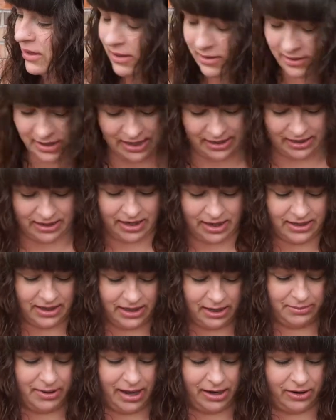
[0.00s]
a
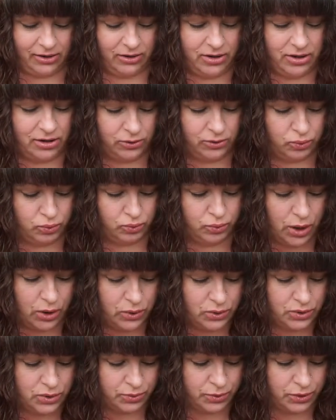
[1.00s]
knitting pattern called
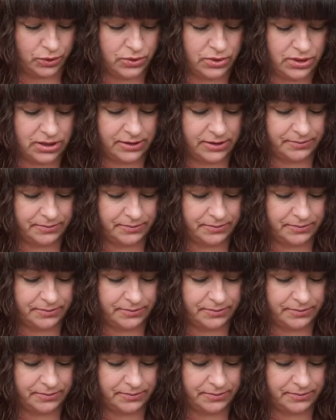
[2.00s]
Roseroot.